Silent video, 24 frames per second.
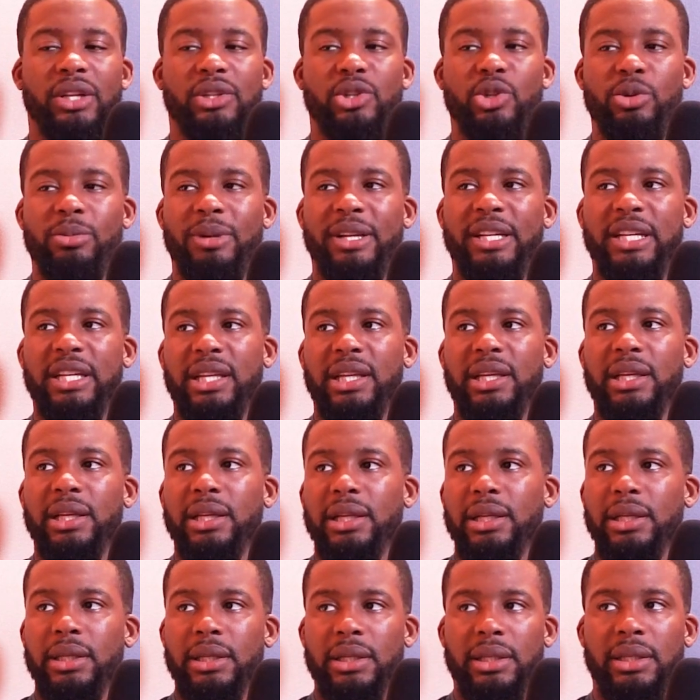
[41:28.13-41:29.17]
Too many
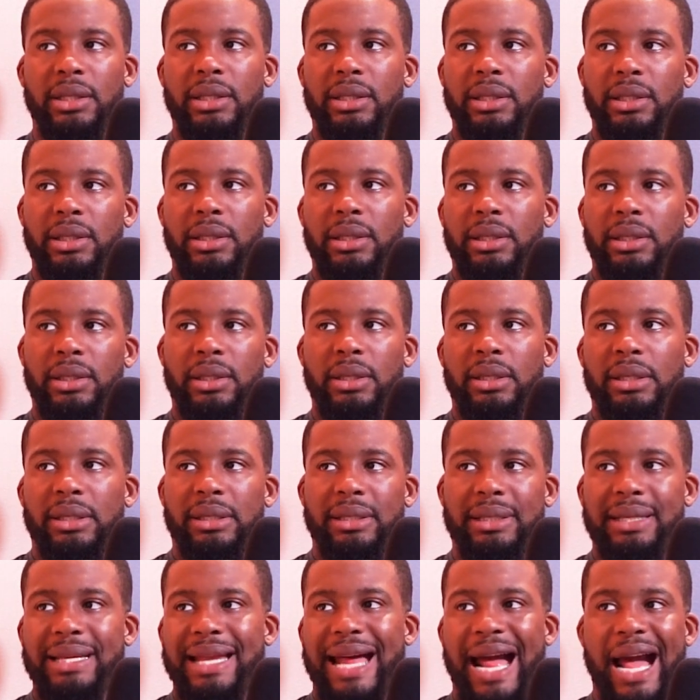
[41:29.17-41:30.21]

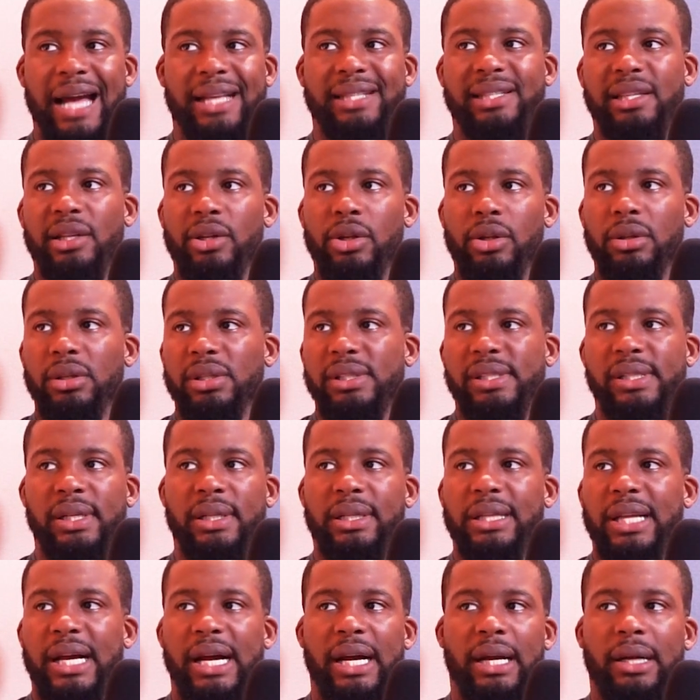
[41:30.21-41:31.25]
accidents
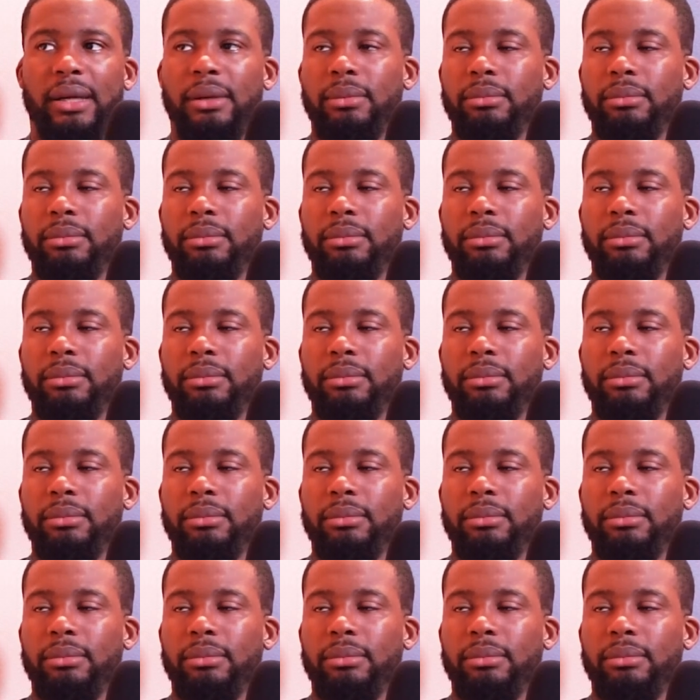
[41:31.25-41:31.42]
and that.